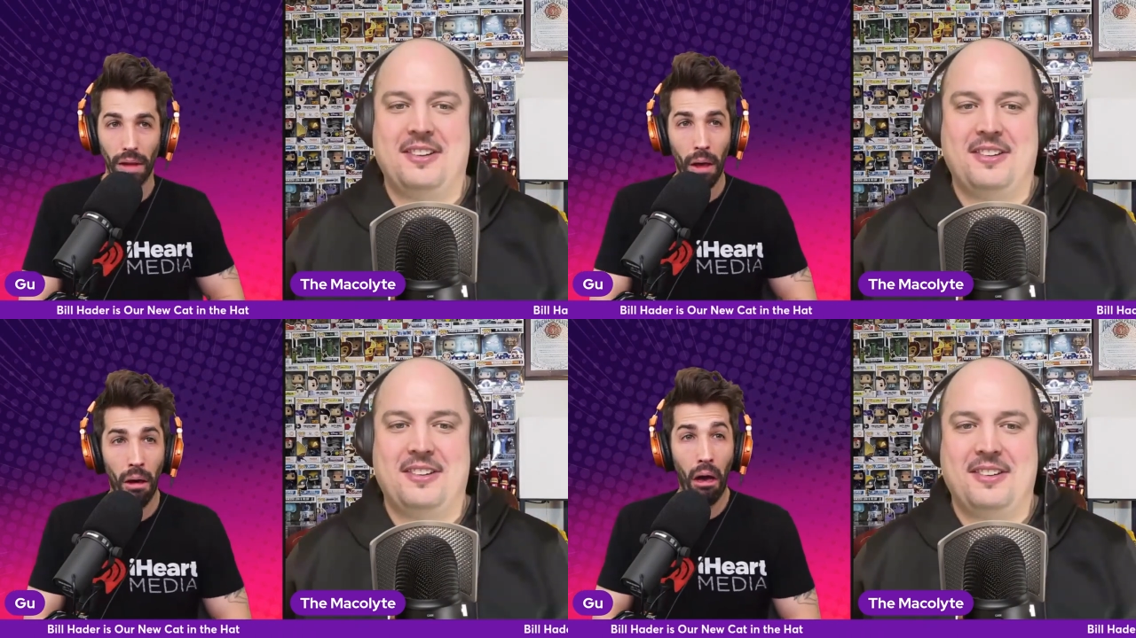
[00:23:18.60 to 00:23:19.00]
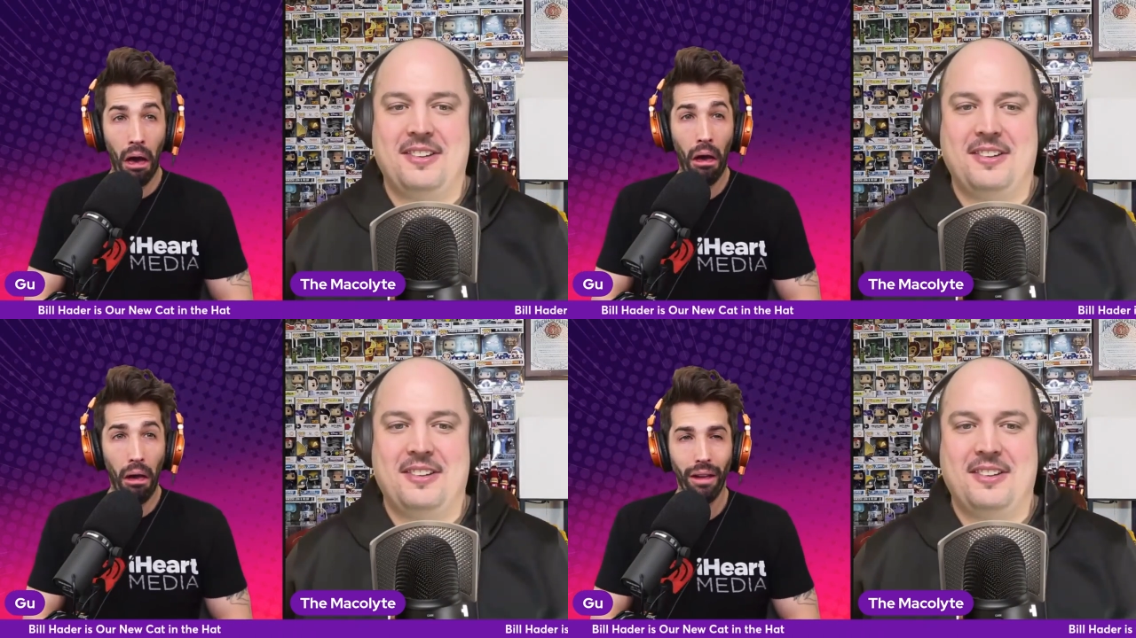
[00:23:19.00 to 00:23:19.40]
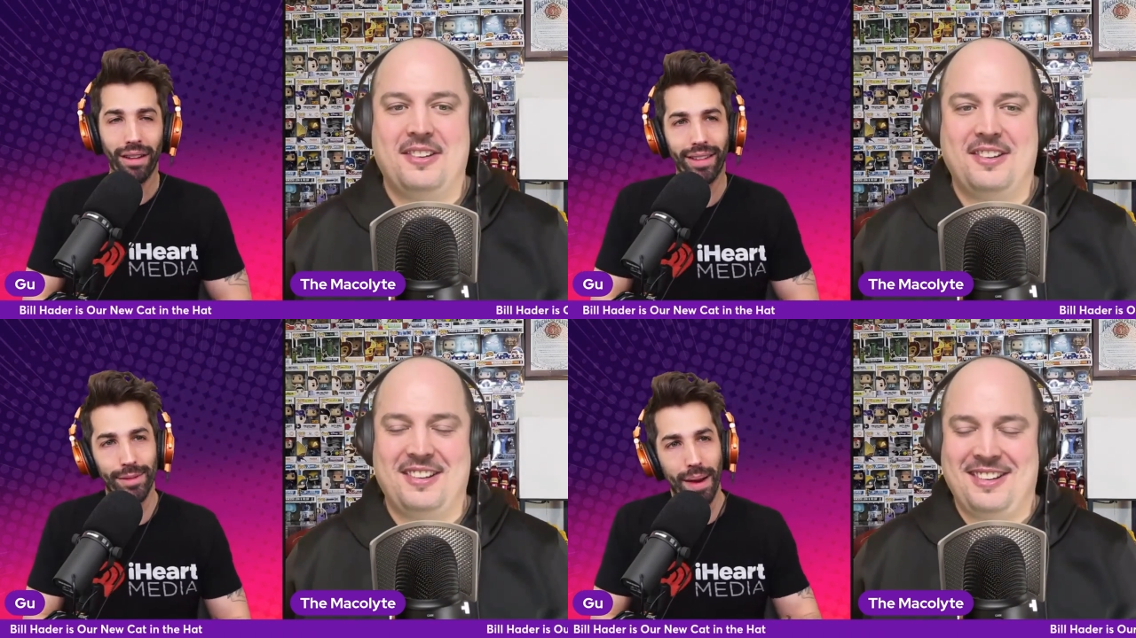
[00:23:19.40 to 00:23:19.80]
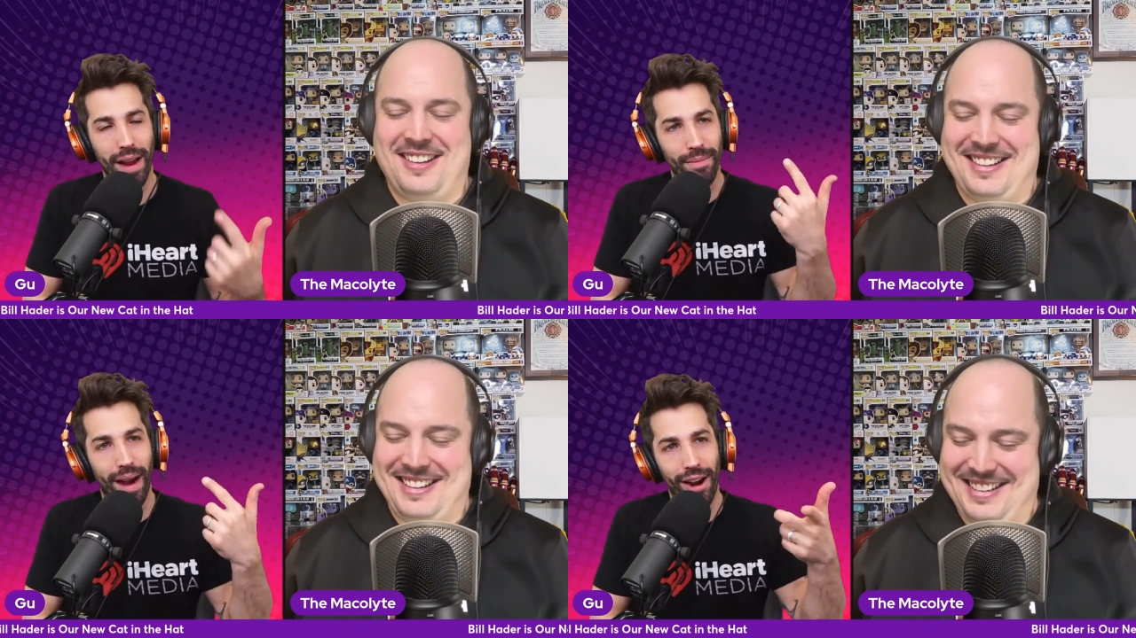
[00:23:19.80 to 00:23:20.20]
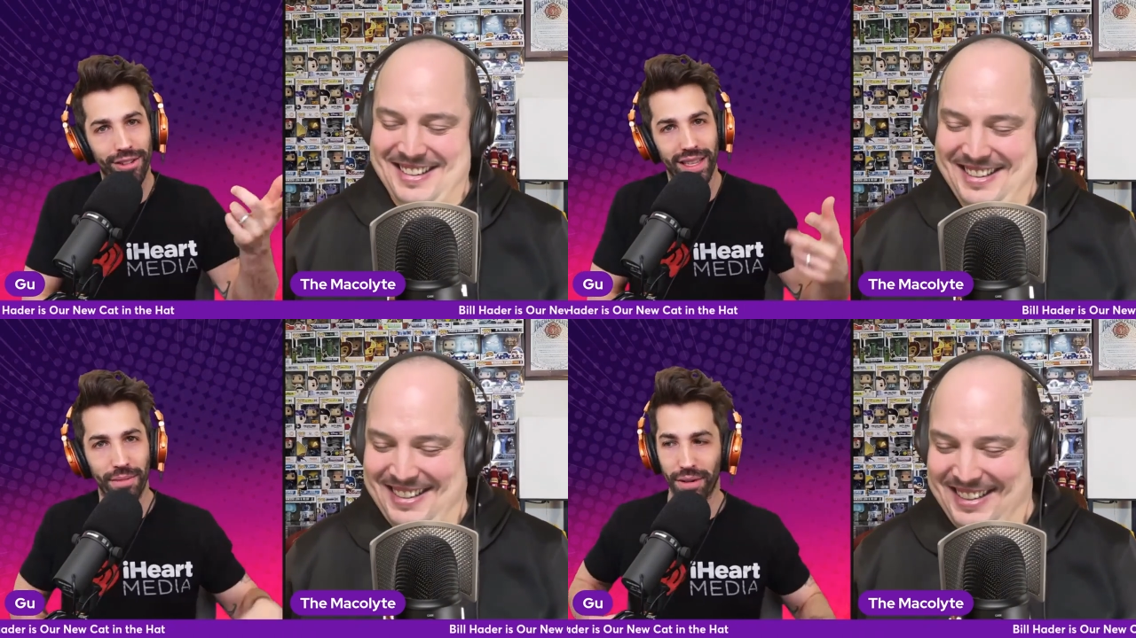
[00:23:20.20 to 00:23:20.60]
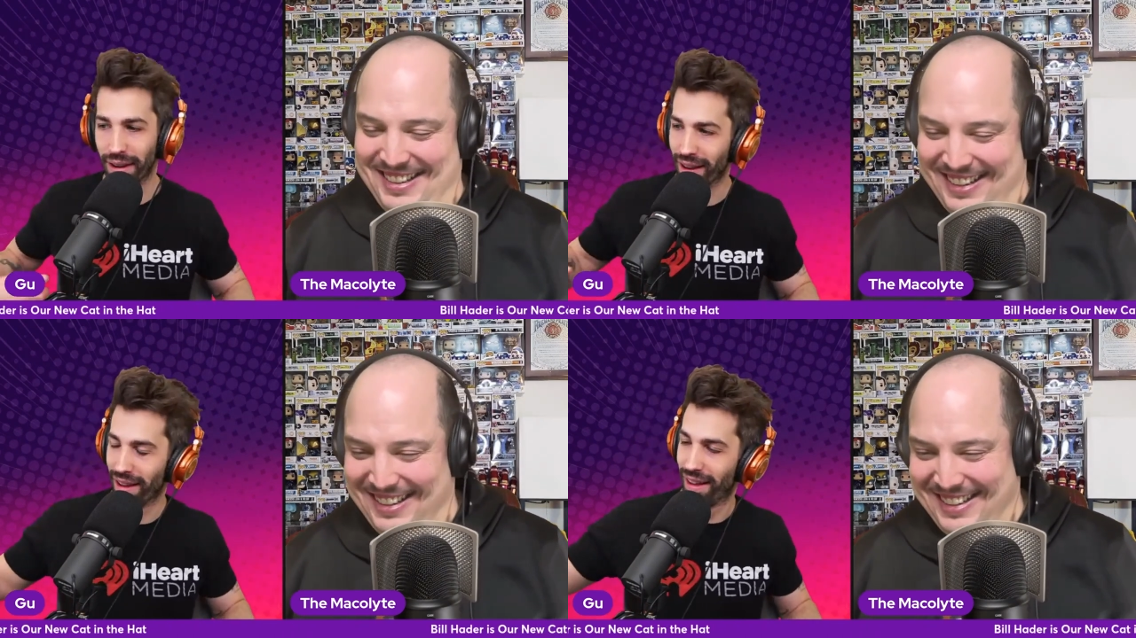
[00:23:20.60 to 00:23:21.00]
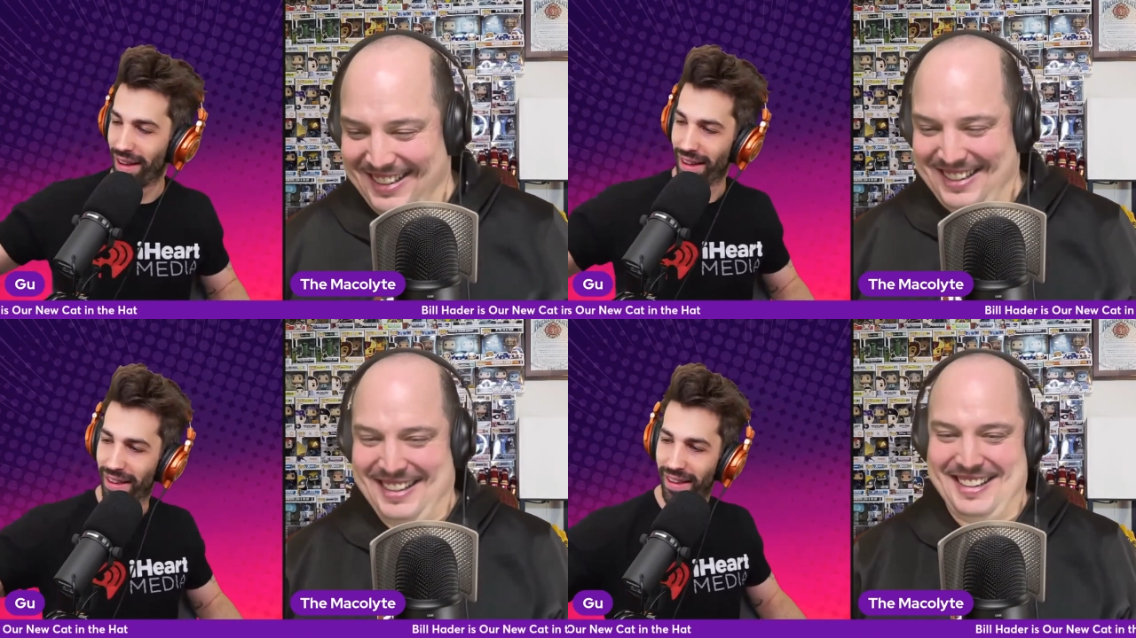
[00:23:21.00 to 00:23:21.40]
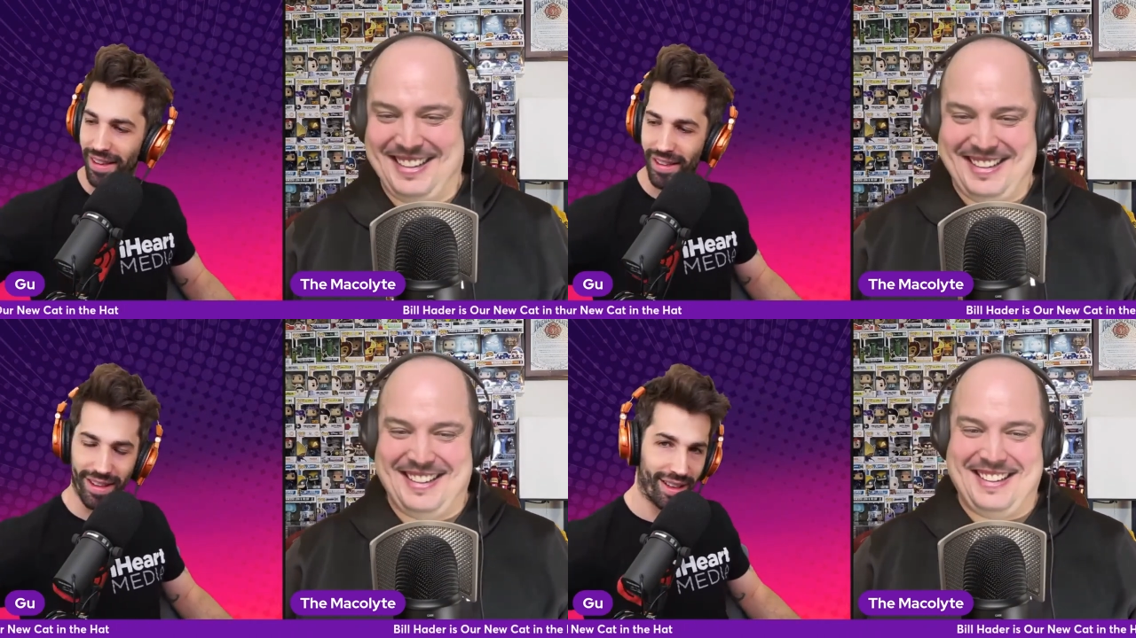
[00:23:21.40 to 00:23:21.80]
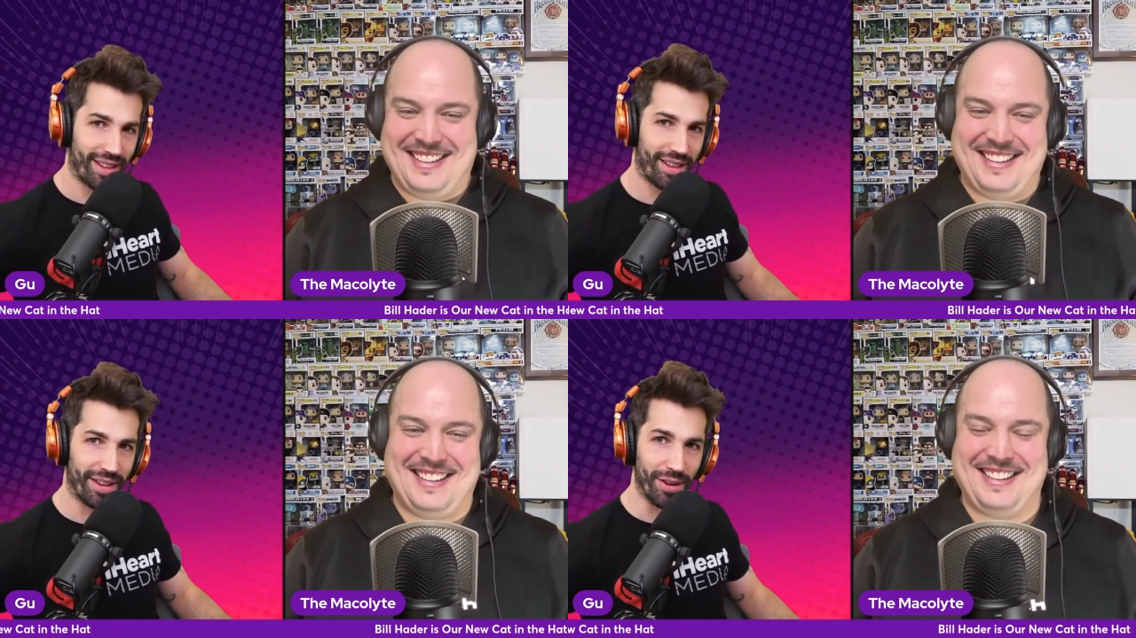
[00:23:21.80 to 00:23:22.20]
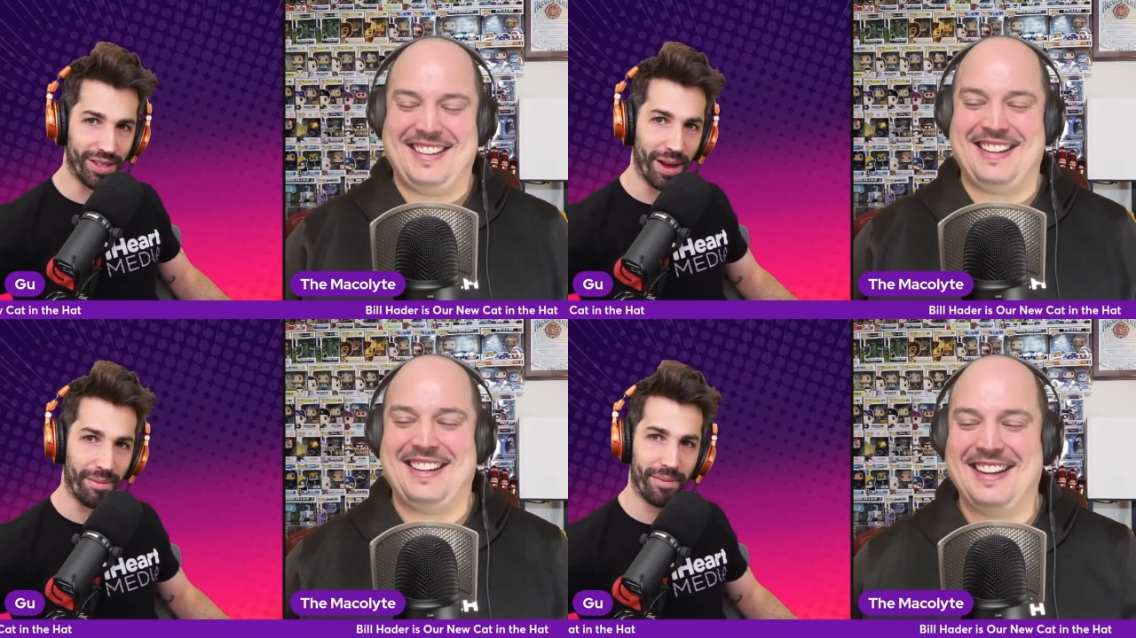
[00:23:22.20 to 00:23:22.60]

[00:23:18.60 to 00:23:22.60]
Speaker 1: That's my Mike Myers in the movie. News dump.